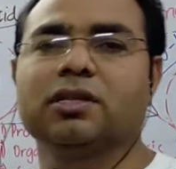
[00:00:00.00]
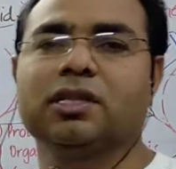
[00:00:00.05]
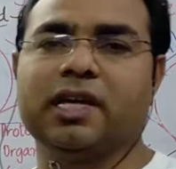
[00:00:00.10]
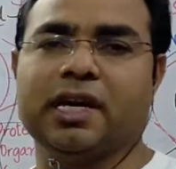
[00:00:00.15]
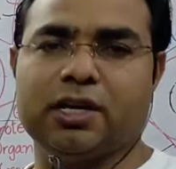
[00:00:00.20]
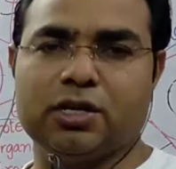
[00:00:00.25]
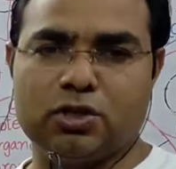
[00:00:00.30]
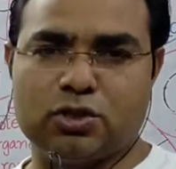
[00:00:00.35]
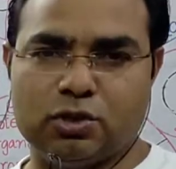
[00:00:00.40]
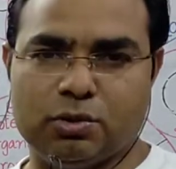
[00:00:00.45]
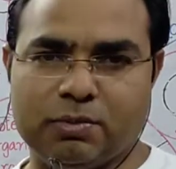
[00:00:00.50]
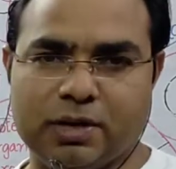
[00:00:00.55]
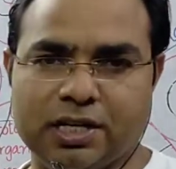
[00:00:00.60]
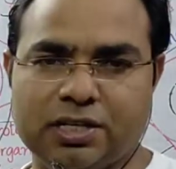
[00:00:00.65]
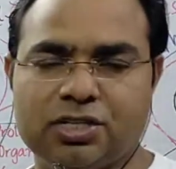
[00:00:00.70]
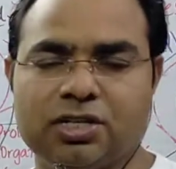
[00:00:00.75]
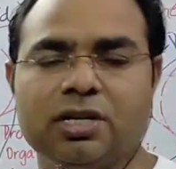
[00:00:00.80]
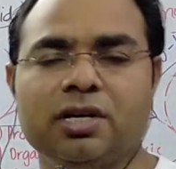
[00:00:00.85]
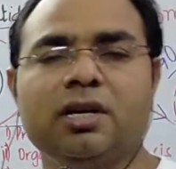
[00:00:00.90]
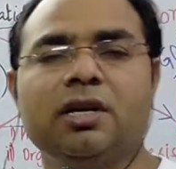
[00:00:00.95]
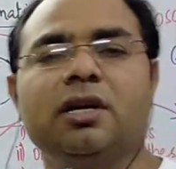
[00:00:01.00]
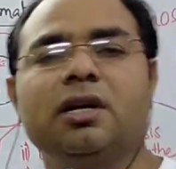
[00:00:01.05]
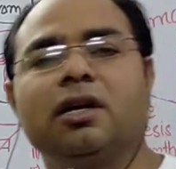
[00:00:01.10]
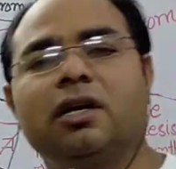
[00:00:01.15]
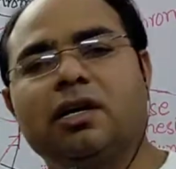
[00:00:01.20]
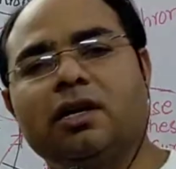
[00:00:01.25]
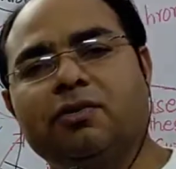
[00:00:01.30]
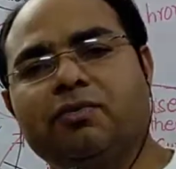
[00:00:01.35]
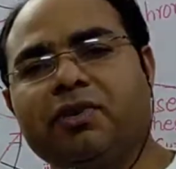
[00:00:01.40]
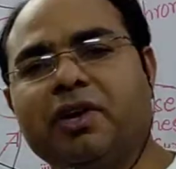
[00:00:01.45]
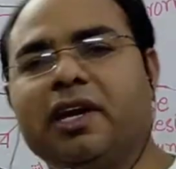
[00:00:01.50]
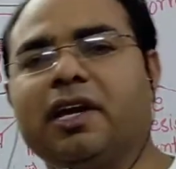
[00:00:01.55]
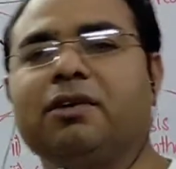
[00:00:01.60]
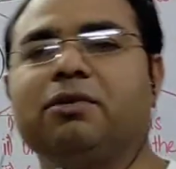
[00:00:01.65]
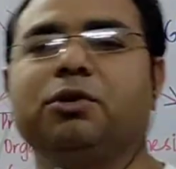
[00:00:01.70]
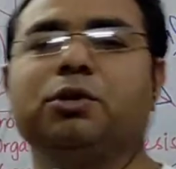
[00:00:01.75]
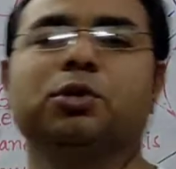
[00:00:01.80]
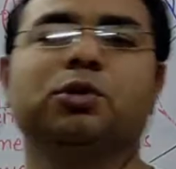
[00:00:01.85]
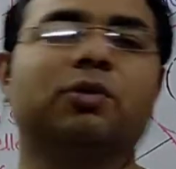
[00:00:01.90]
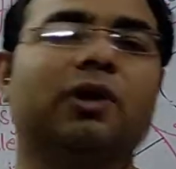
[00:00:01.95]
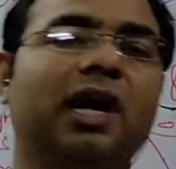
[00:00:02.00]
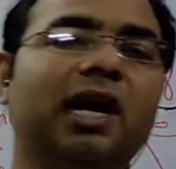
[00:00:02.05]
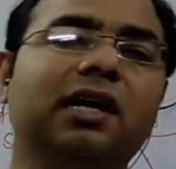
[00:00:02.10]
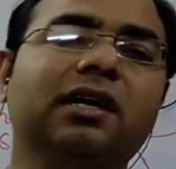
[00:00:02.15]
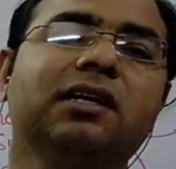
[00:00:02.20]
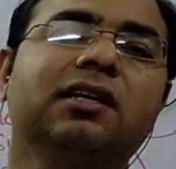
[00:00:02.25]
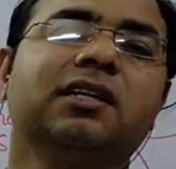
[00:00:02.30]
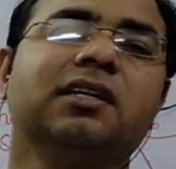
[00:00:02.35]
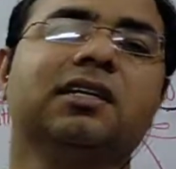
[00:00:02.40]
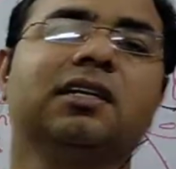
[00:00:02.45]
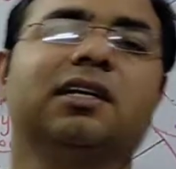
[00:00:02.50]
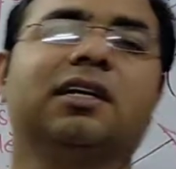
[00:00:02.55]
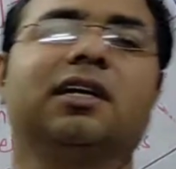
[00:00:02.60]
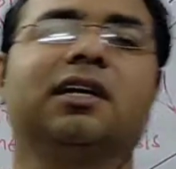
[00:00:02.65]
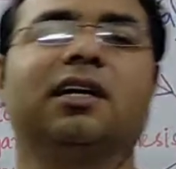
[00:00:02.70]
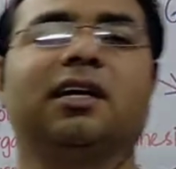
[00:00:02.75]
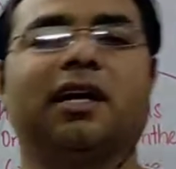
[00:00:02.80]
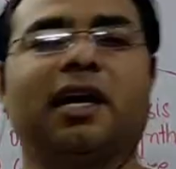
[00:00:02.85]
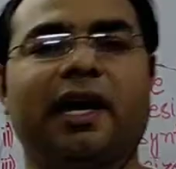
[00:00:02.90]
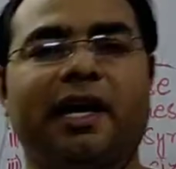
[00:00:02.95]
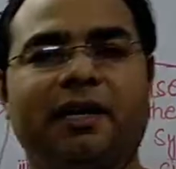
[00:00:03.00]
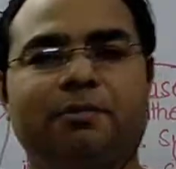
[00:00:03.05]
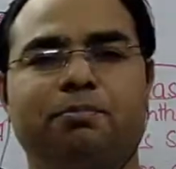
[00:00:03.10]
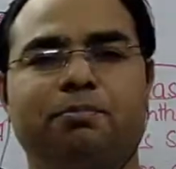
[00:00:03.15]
Thank you so much wherever you are. I